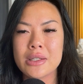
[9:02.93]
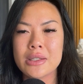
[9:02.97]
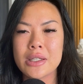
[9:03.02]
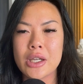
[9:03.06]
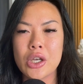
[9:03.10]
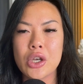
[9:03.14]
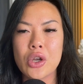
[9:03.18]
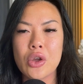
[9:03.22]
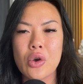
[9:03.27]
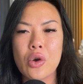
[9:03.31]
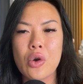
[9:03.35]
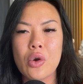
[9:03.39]
I
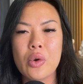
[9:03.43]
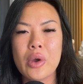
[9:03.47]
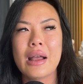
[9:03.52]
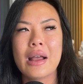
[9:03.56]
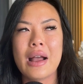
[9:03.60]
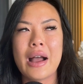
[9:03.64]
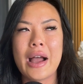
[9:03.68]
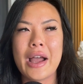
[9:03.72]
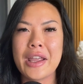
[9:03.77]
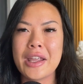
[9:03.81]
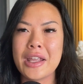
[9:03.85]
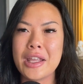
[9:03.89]
know
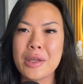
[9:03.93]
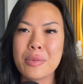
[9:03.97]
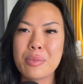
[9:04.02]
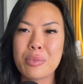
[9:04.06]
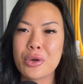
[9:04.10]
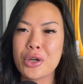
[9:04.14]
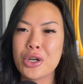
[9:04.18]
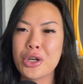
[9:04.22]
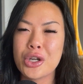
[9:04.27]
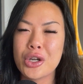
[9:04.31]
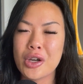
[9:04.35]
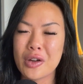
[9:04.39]
I eat
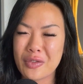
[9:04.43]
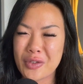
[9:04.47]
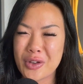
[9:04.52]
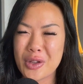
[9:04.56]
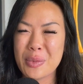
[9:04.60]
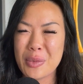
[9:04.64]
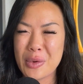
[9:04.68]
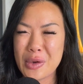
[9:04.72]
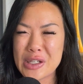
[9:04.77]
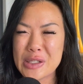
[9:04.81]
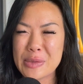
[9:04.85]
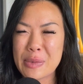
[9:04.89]
pretty good for the
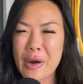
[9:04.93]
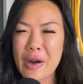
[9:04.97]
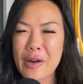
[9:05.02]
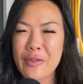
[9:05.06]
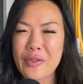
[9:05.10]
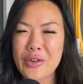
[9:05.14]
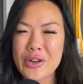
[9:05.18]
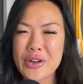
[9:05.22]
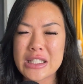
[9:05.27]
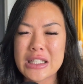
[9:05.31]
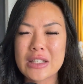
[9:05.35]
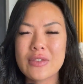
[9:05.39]
most part,
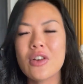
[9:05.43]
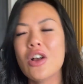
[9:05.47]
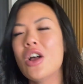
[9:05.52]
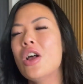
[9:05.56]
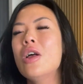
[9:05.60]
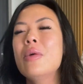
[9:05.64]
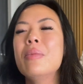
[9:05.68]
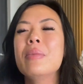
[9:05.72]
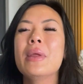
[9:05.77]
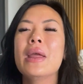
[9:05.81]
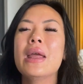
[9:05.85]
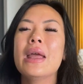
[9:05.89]
first of
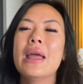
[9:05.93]
all.